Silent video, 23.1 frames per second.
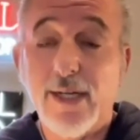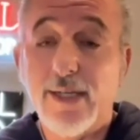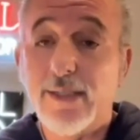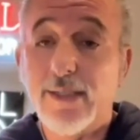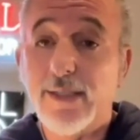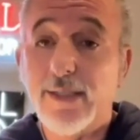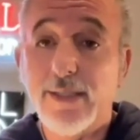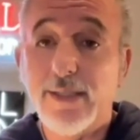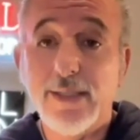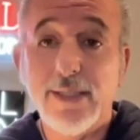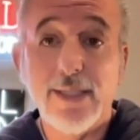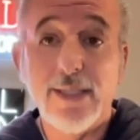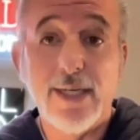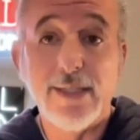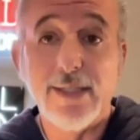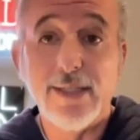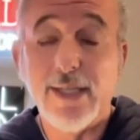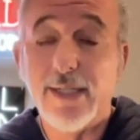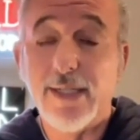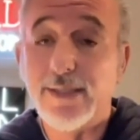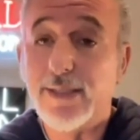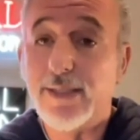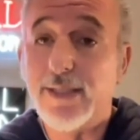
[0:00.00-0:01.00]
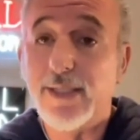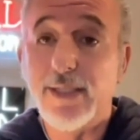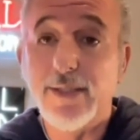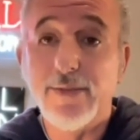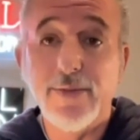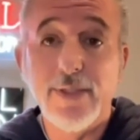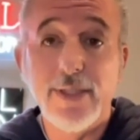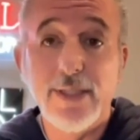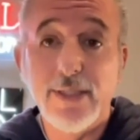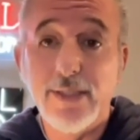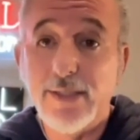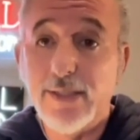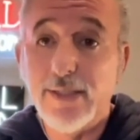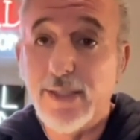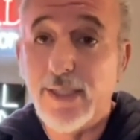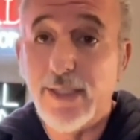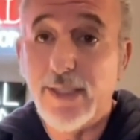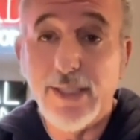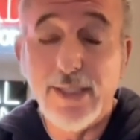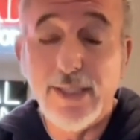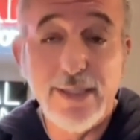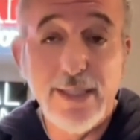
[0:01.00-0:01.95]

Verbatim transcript: Hanukkah, you got Thanksgiving,